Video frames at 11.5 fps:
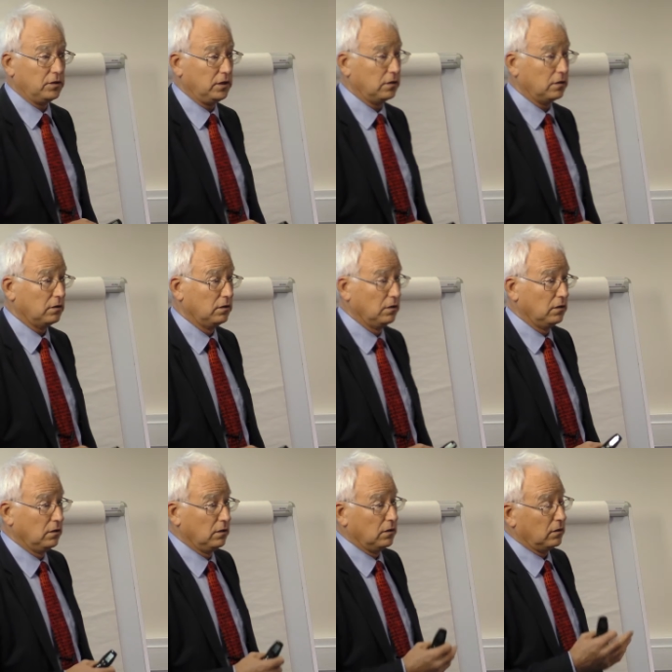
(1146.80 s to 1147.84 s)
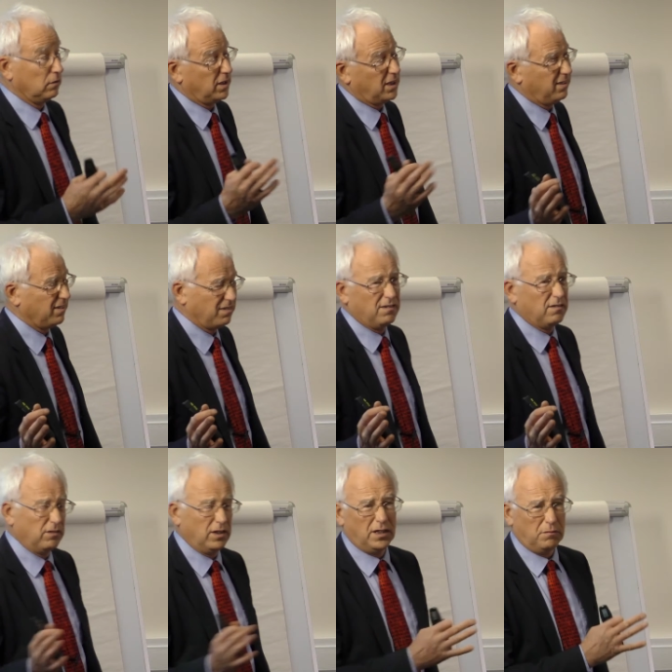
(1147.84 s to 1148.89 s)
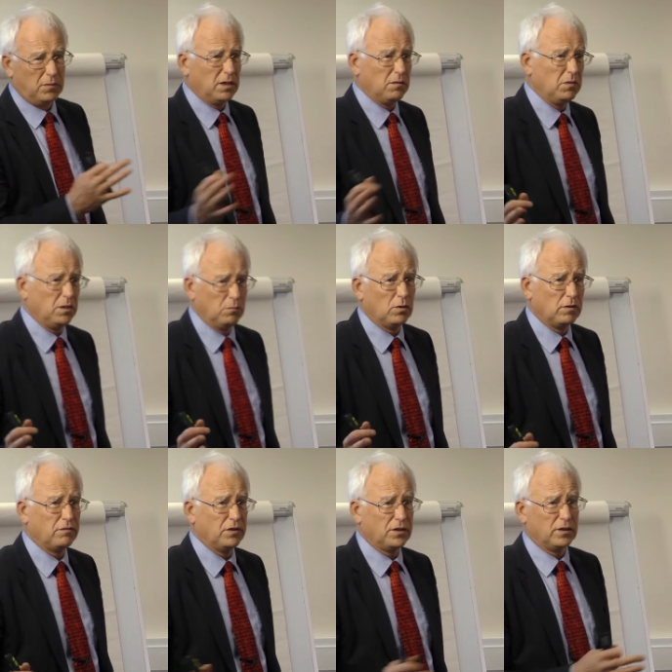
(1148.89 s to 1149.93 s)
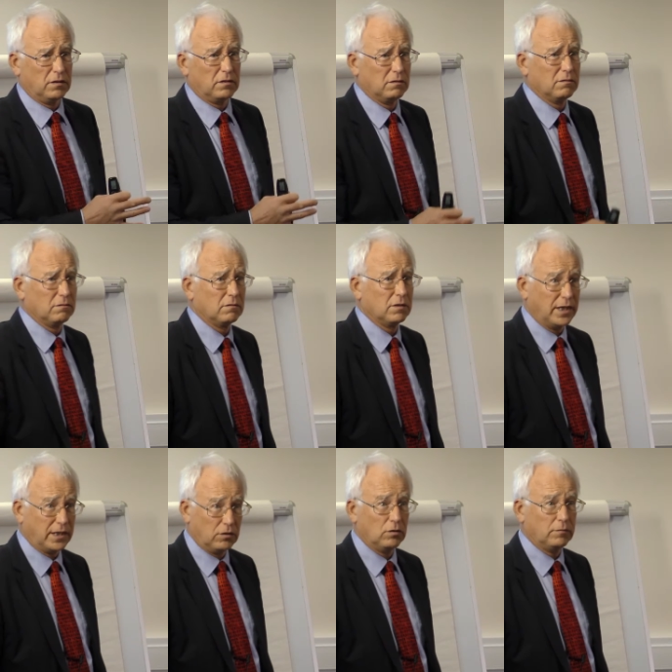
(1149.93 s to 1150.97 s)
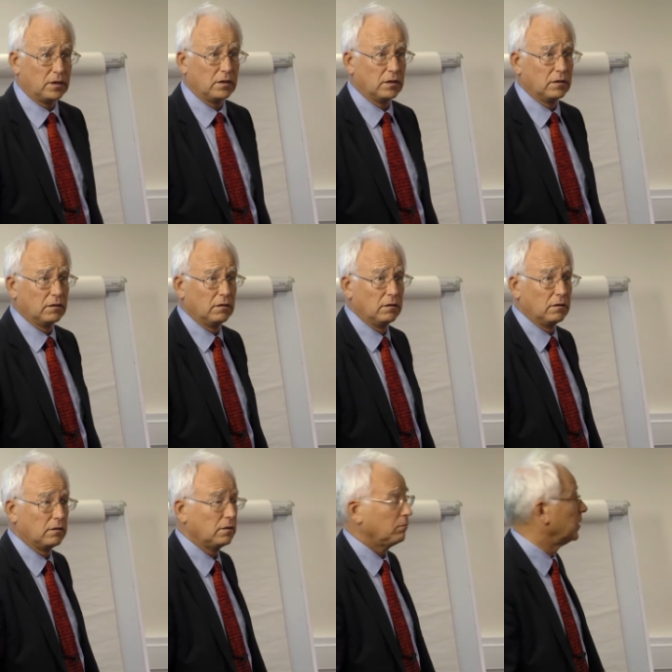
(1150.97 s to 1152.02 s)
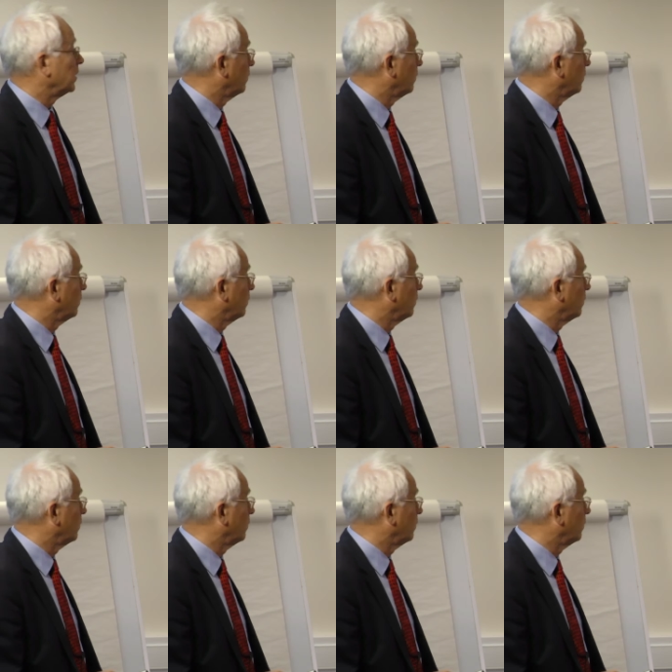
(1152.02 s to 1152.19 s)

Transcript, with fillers: a year. Now that doesn't really make me more efficient economically than my